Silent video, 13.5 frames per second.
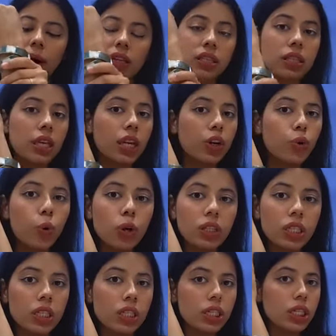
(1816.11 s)
my skin
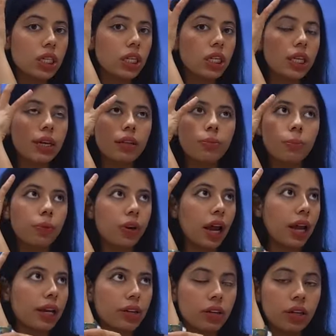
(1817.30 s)
was instantly
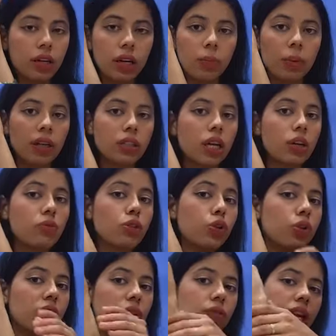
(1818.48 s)
brightened, my skin
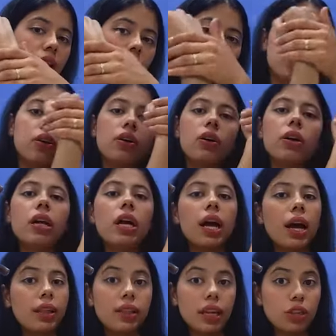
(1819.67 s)
was looking very clear,
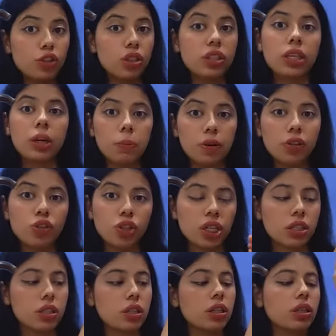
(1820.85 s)
and then she
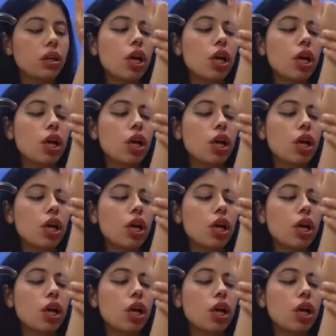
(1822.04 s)
repurchased